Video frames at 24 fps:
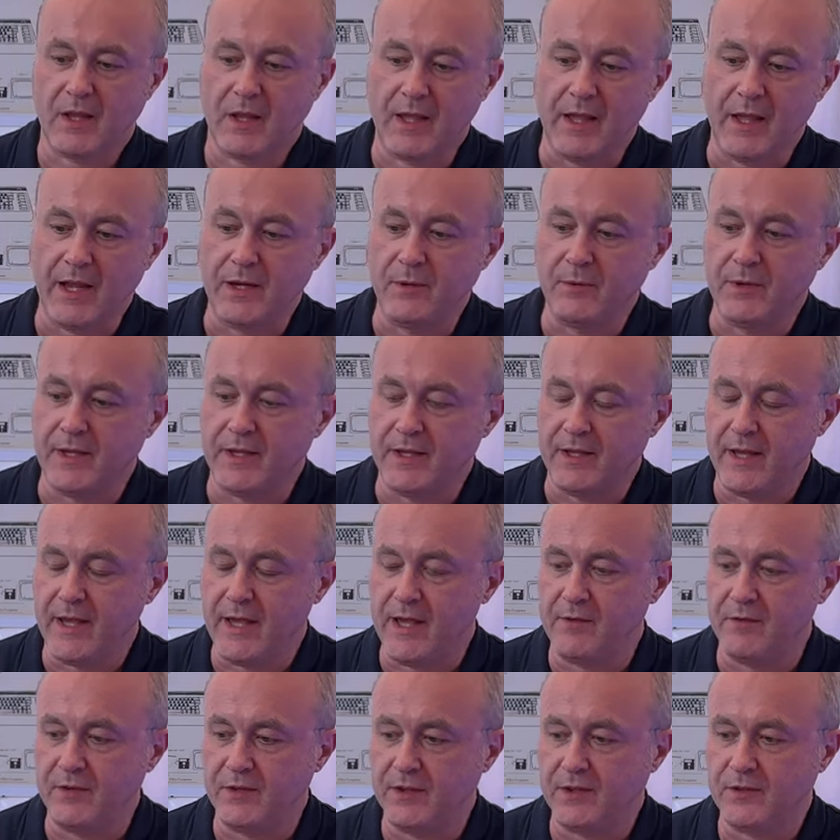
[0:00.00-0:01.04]
Anyway,
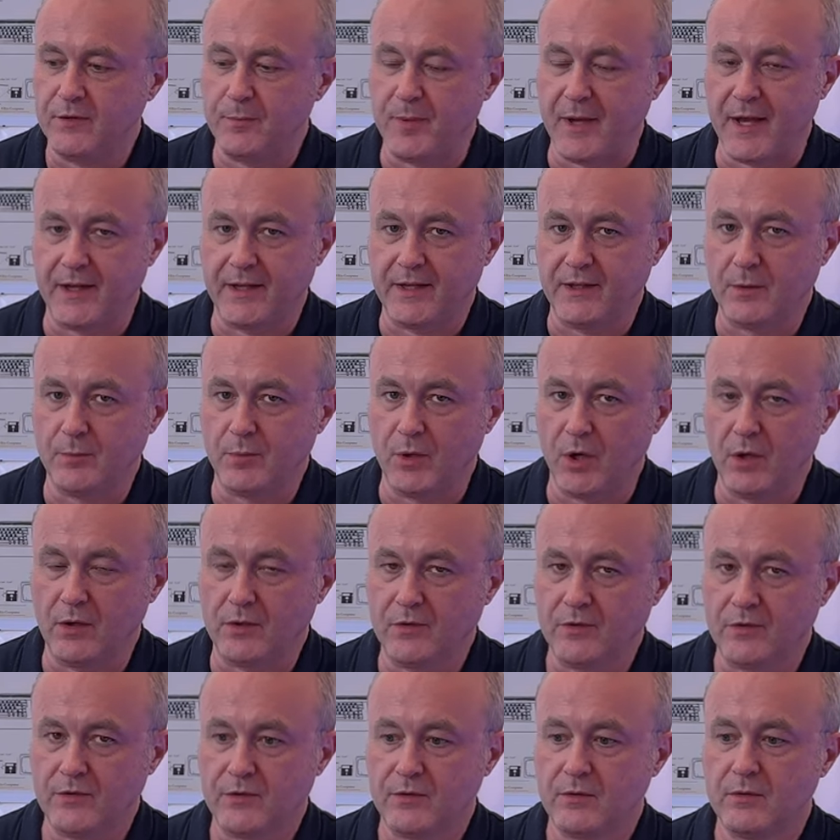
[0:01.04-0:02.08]
everything's back in the
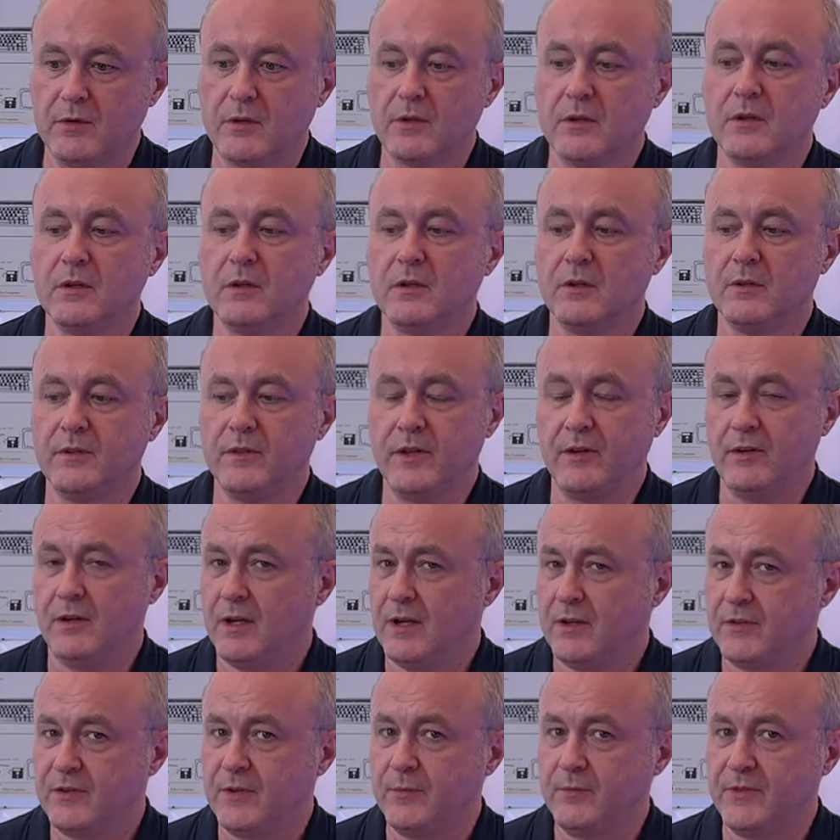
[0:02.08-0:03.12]
box. There are
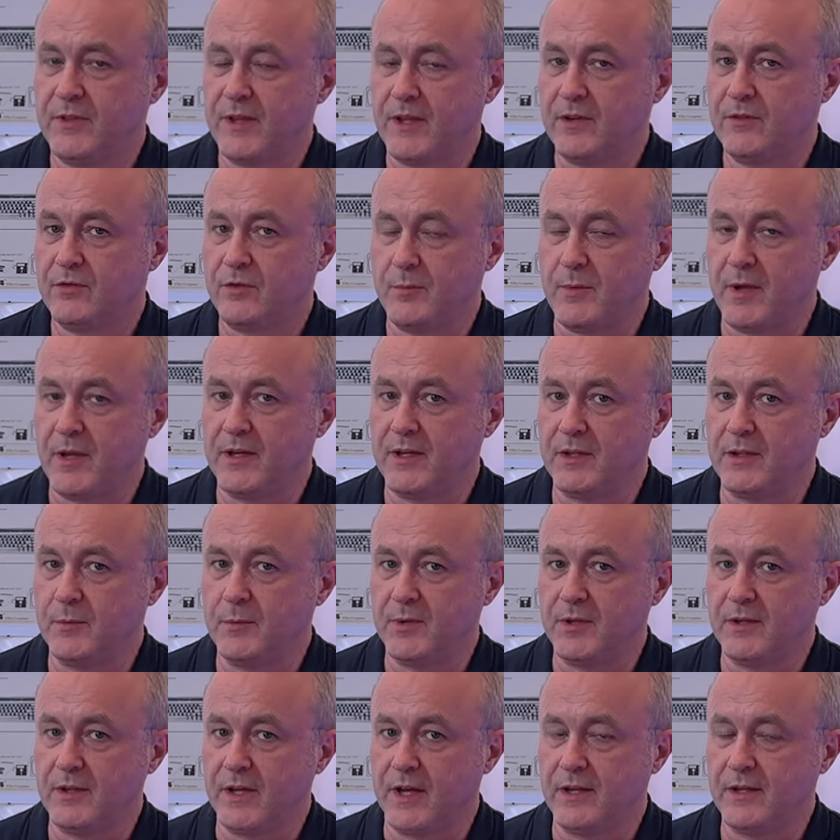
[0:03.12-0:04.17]
some things remaining to be
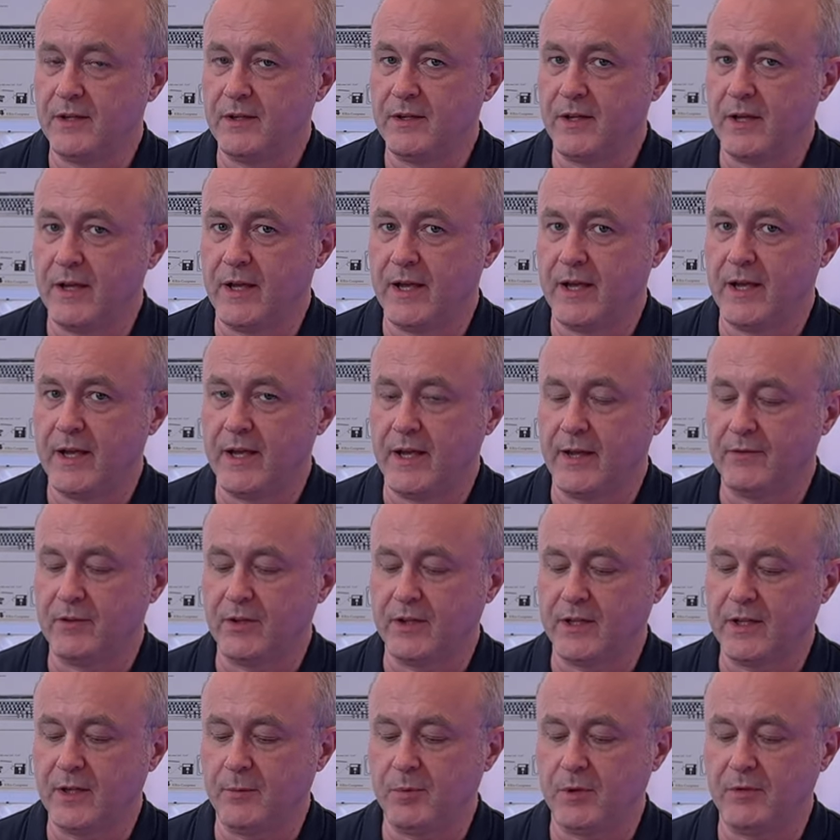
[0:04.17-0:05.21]
done. Uh, I've got a
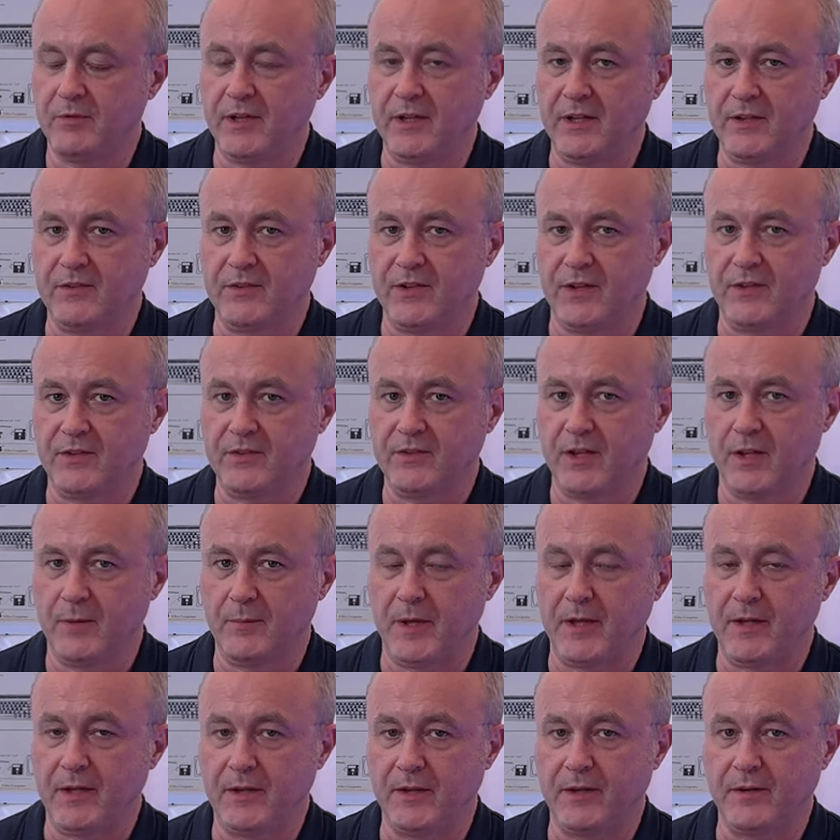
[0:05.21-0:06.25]
couple of heat sinks
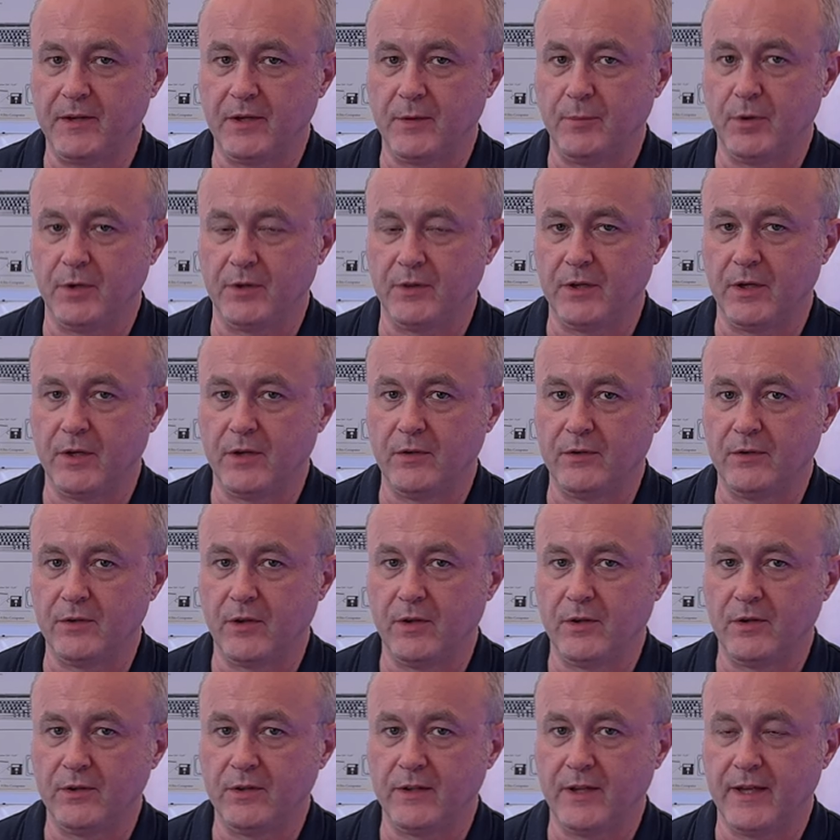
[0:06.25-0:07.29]
coming and I'm going to put those
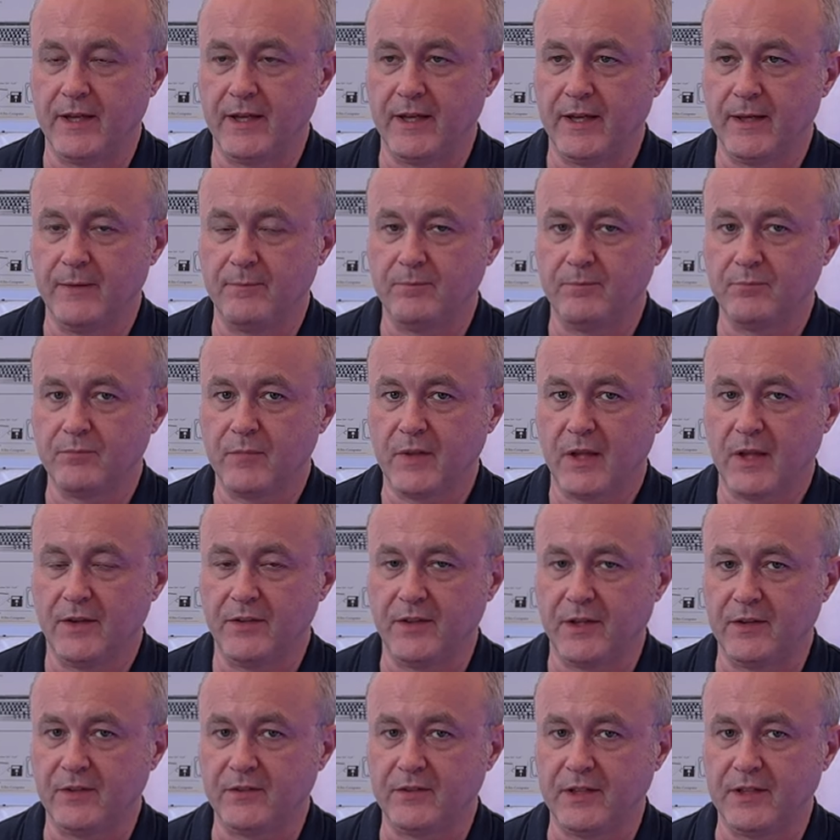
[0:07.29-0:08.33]
on, um, I
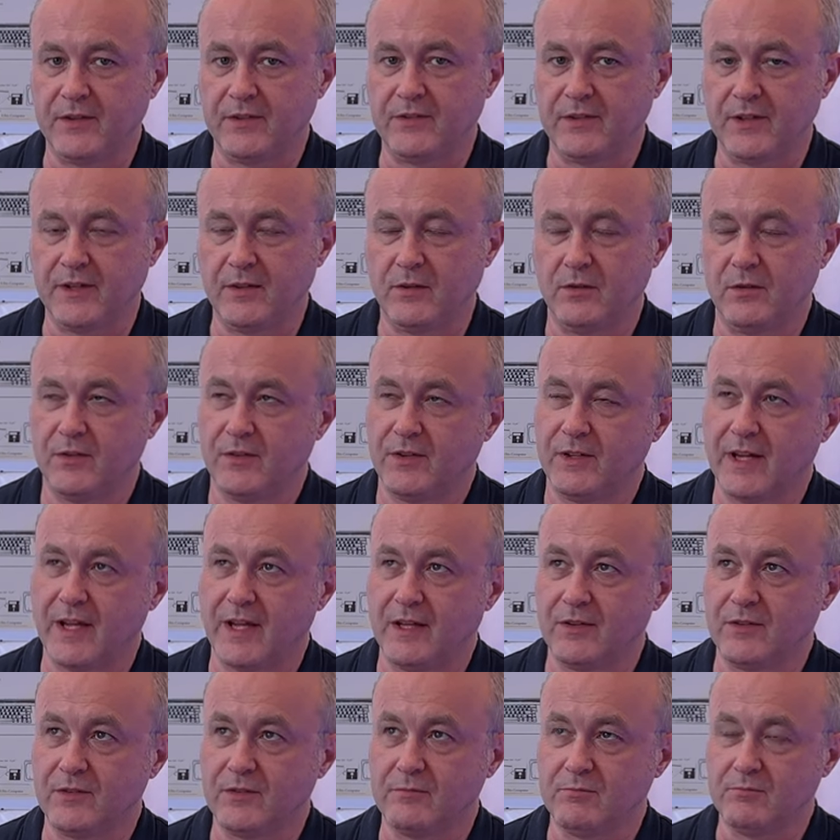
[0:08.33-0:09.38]
think it's Lisa or is it
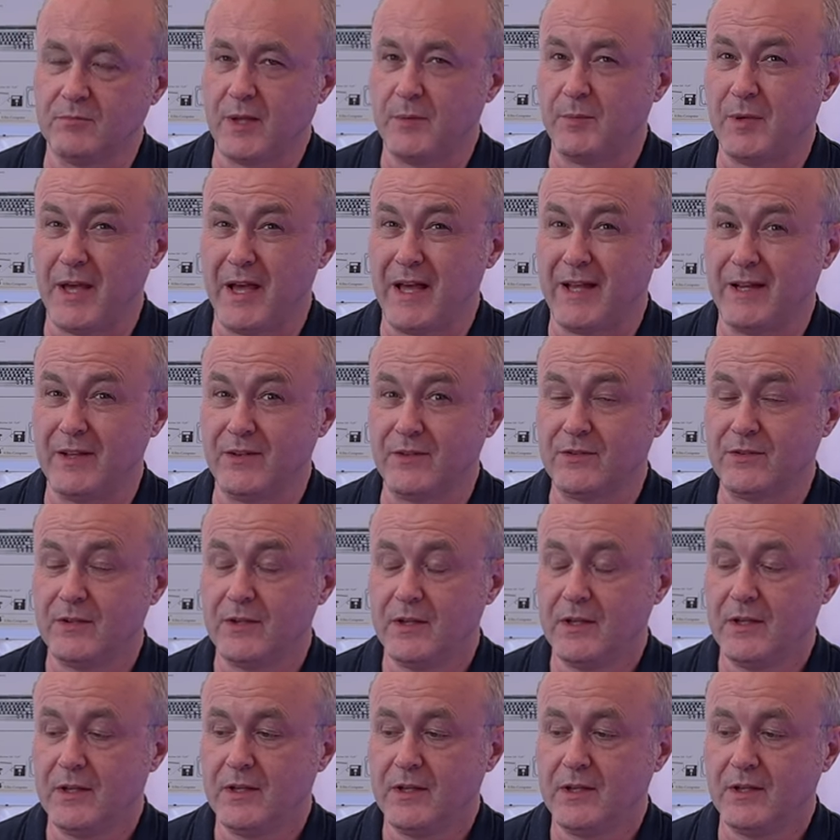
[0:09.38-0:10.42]
Alice? Maybe Alice.
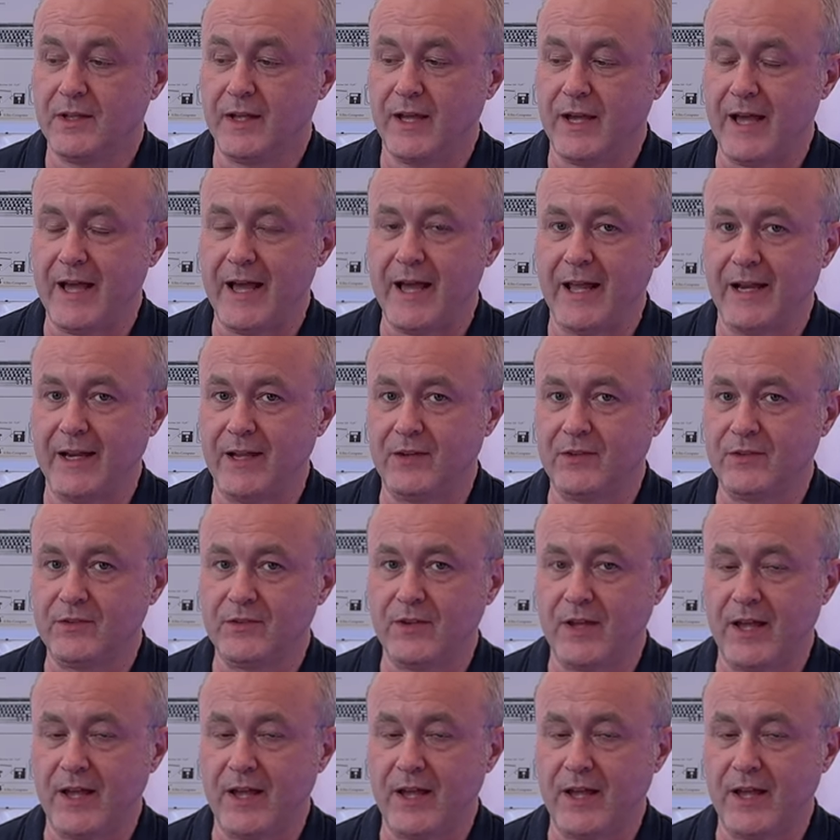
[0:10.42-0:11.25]
Yeah, Alice